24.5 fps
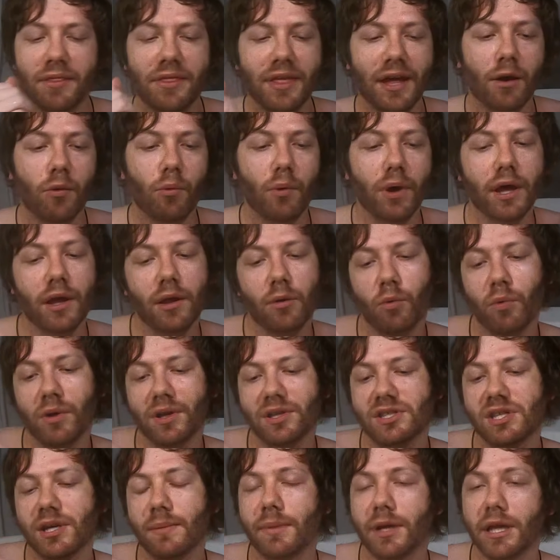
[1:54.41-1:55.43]
That way,
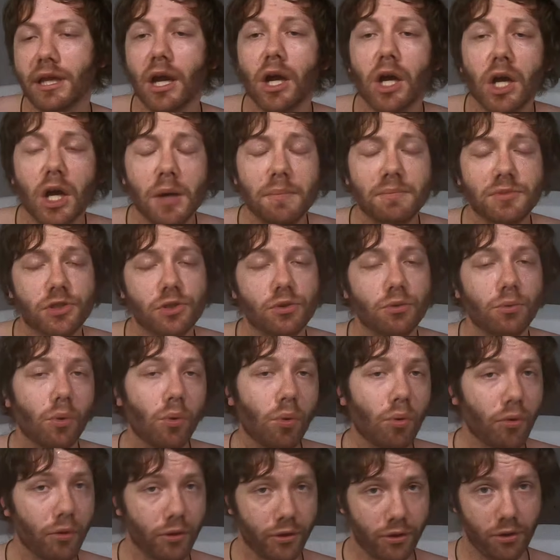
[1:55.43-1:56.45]
when somebody comes to
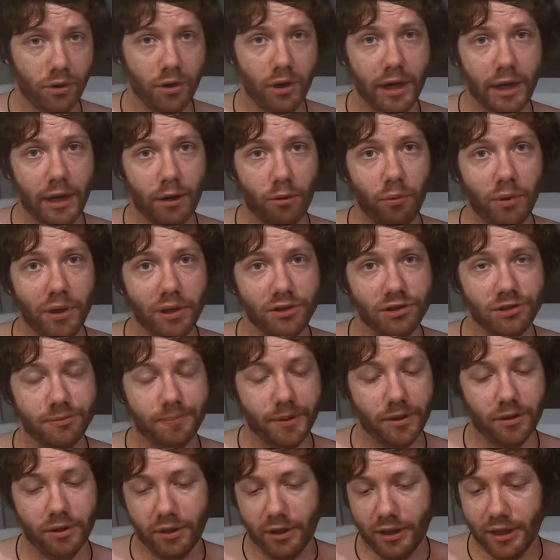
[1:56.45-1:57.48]
order a well
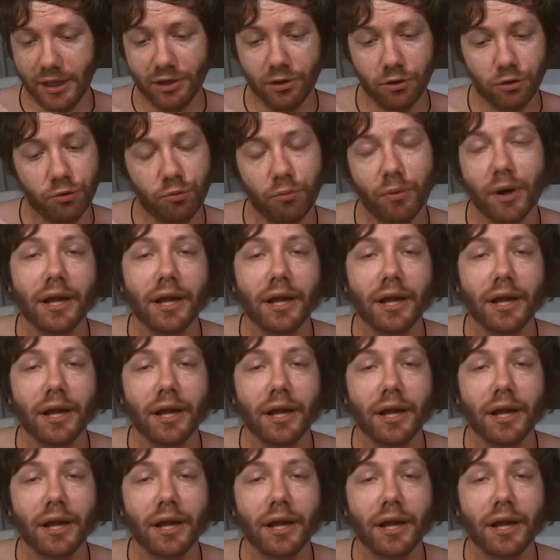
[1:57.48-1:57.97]
spirit, it is